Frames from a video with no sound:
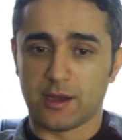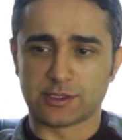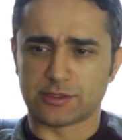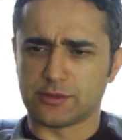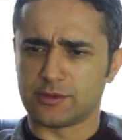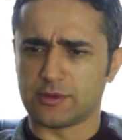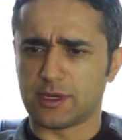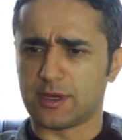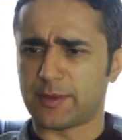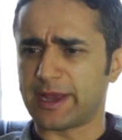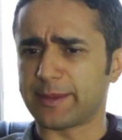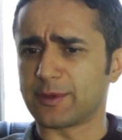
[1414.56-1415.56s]
I was doing
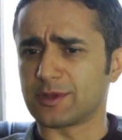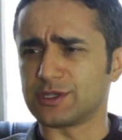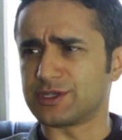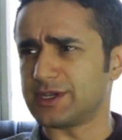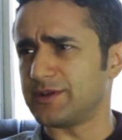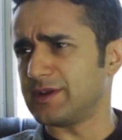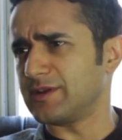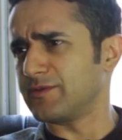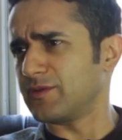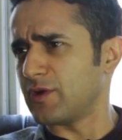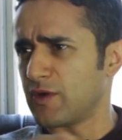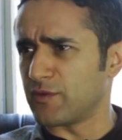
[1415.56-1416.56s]
biochemical engineering,
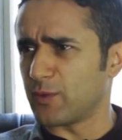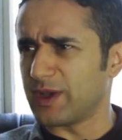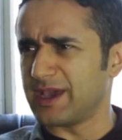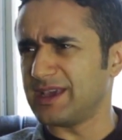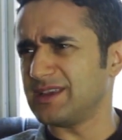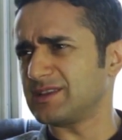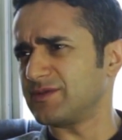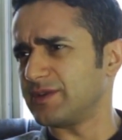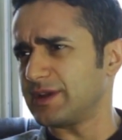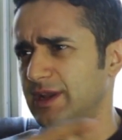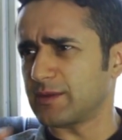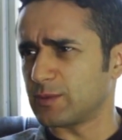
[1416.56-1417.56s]
overweight, didn't
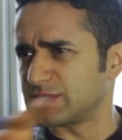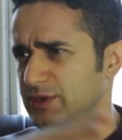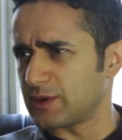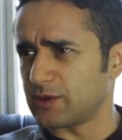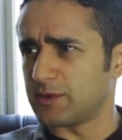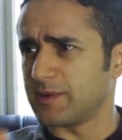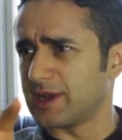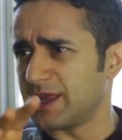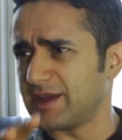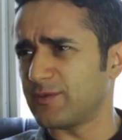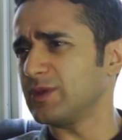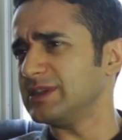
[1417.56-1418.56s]
really like what's going on in my
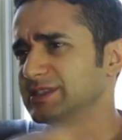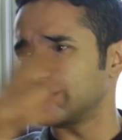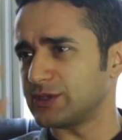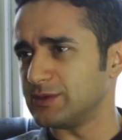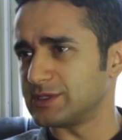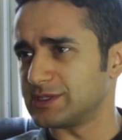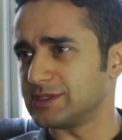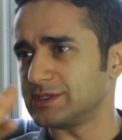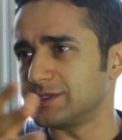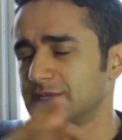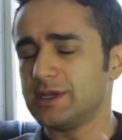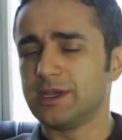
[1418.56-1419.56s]
life, all these
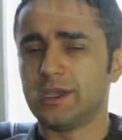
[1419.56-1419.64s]
excuses.